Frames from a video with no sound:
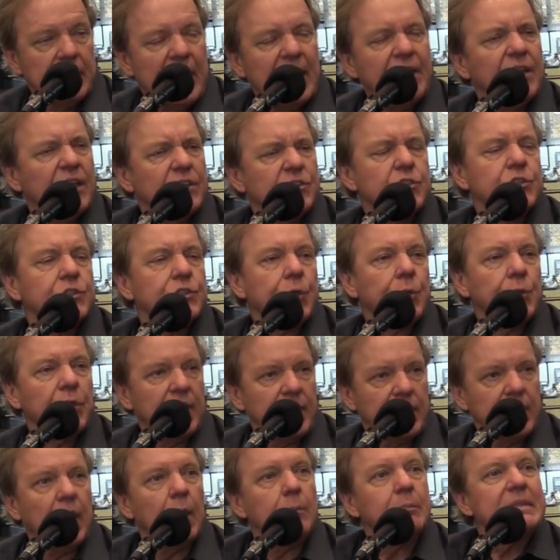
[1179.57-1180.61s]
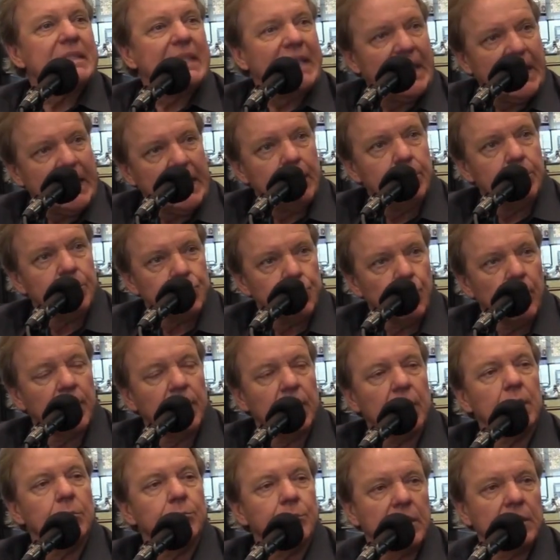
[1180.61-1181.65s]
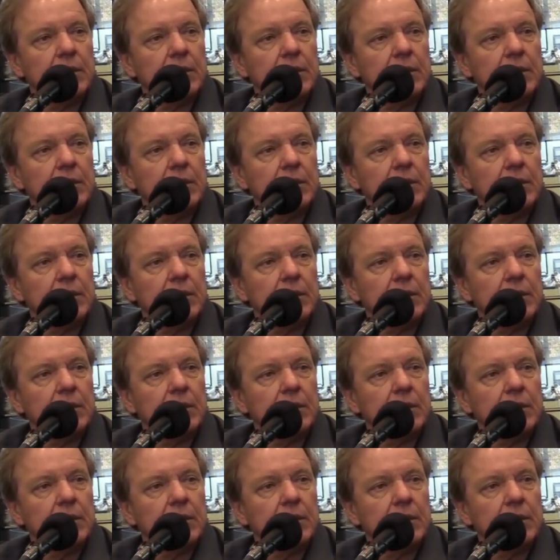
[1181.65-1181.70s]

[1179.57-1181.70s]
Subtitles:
Not necessarily Cup teams running them,